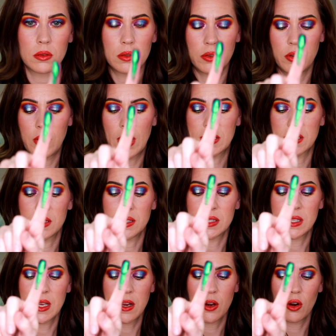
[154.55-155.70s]
You guys can see
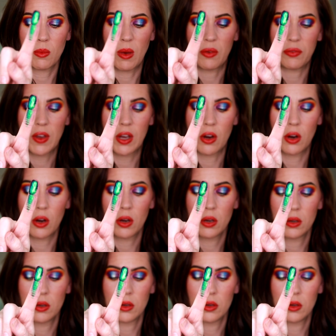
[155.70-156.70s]
it here on my finger.